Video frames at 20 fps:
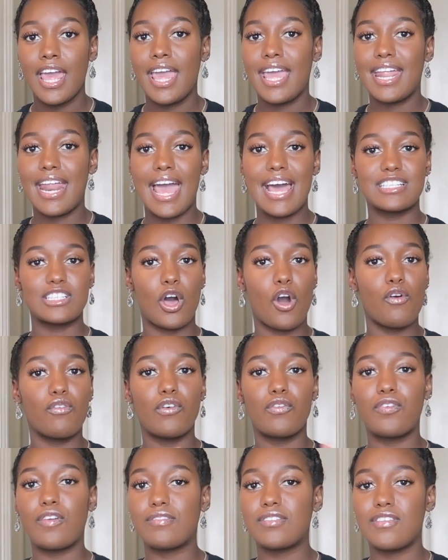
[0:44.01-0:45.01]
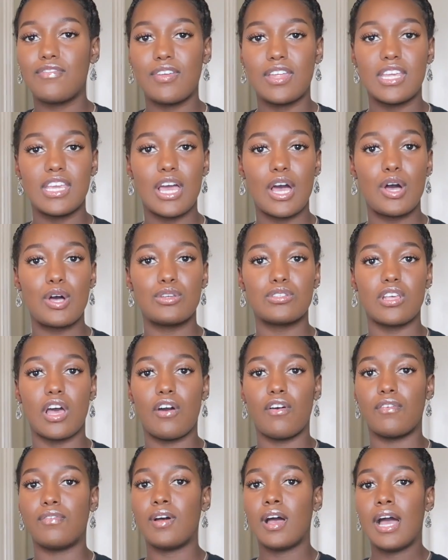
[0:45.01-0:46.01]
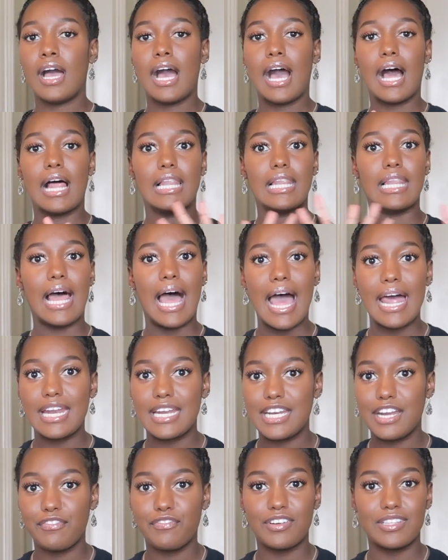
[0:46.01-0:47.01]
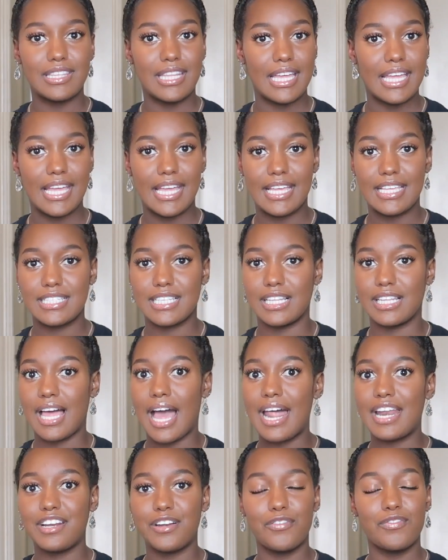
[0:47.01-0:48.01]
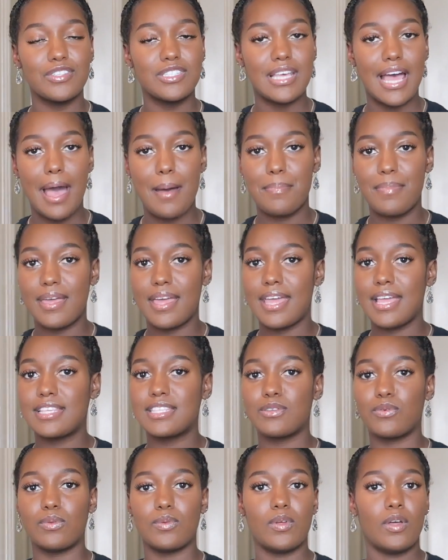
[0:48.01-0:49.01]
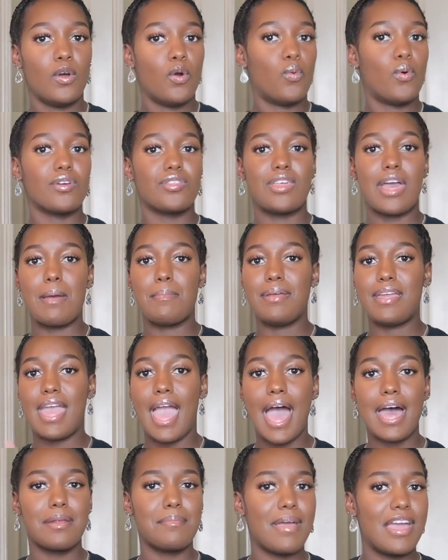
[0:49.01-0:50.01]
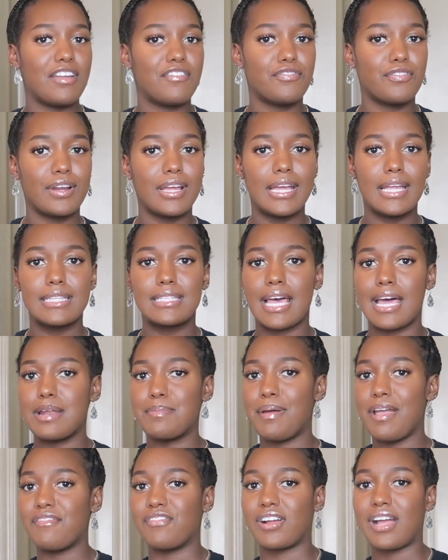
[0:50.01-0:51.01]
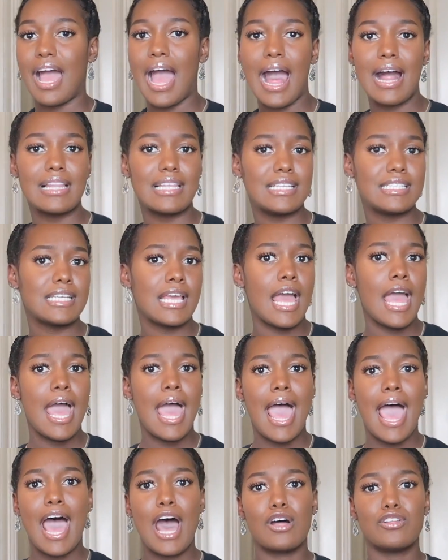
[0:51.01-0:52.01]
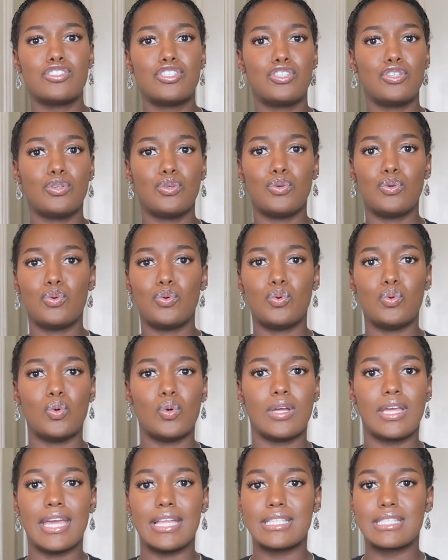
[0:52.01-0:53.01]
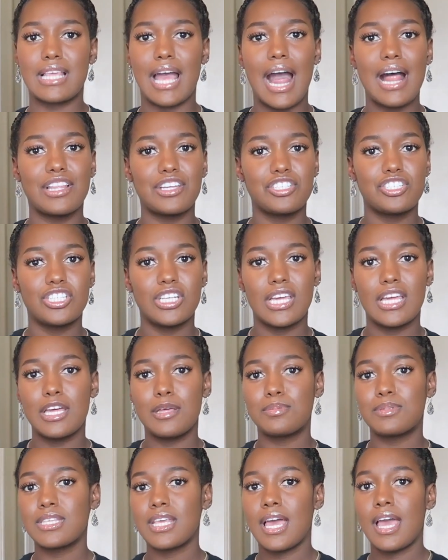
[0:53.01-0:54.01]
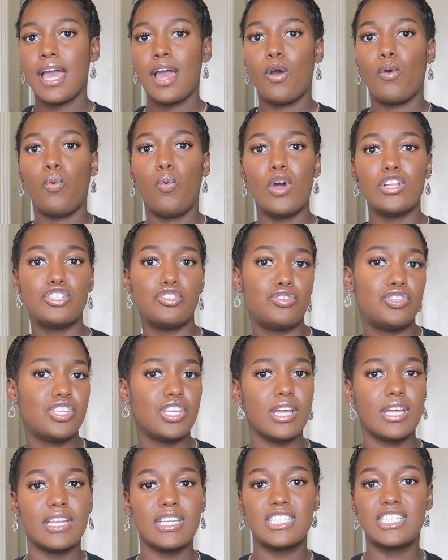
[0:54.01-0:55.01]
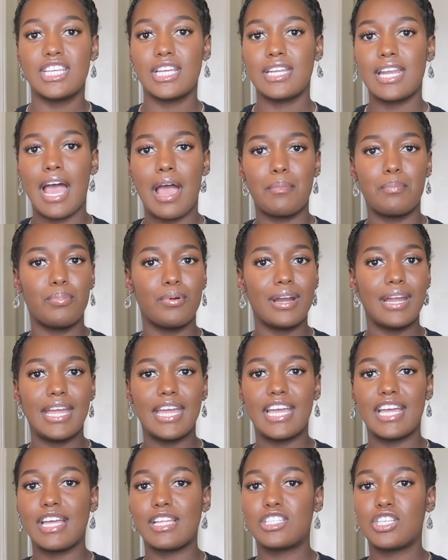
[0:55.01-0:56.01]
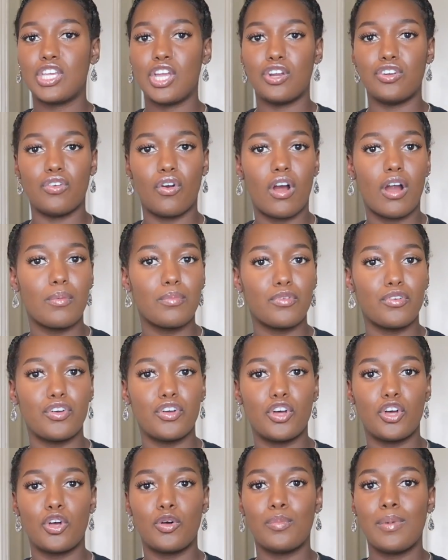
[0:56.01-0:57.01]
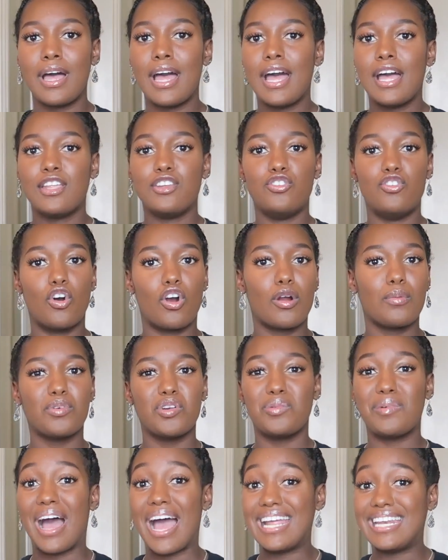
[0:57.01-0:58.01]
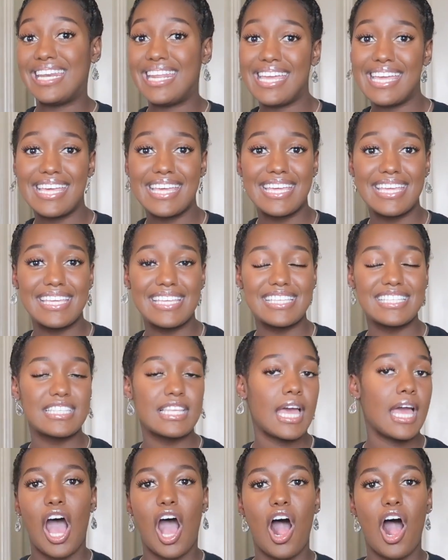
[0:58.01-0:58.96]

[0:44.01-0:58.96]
It has over 50 videos of a lot of different things, a lot of different topics, whether that be how to make friends, how to pay for college, how to get scholarships, what you should and should not bring to your dorm room ideas.